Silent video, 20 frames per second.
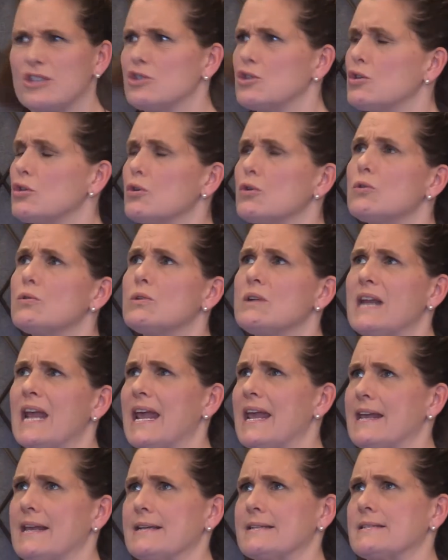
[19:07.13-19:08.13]
2
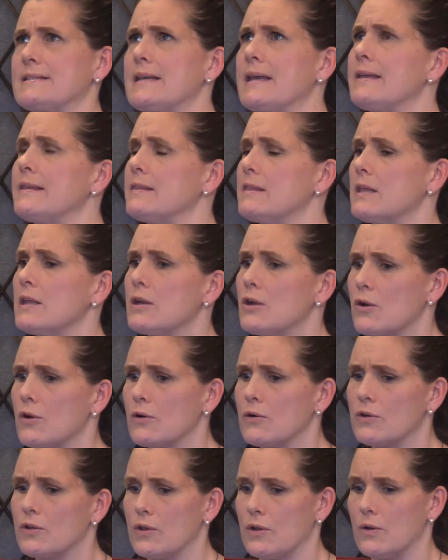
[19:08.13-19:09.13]
days in the
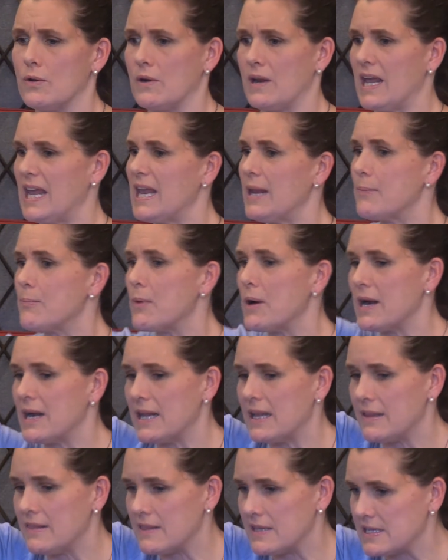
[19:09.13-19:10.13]
neuro unit, he brought
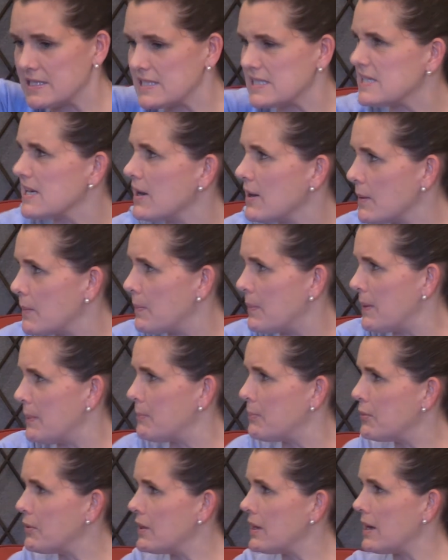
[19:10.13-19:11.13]
in the syrup
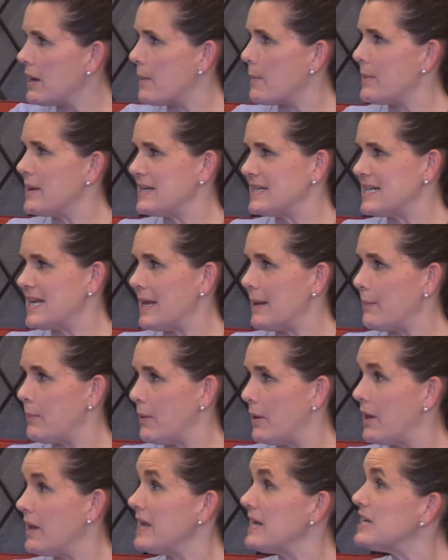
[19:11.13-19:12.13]
and put it on my
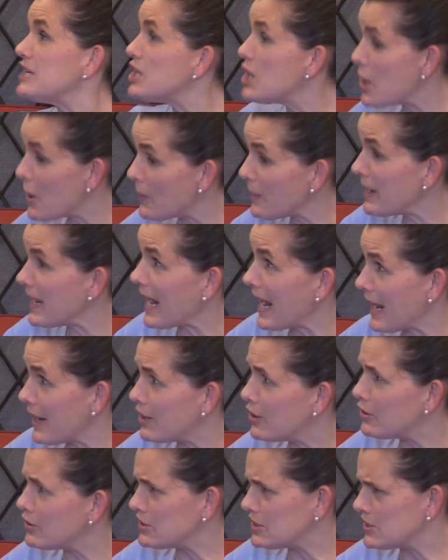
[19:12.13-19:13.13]
table, knowing I
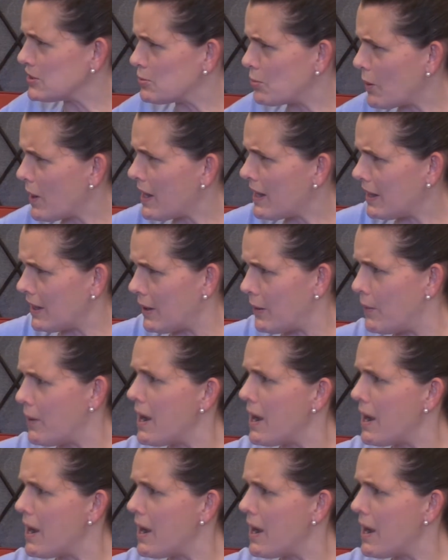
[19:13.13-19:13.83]
couldn't swallow.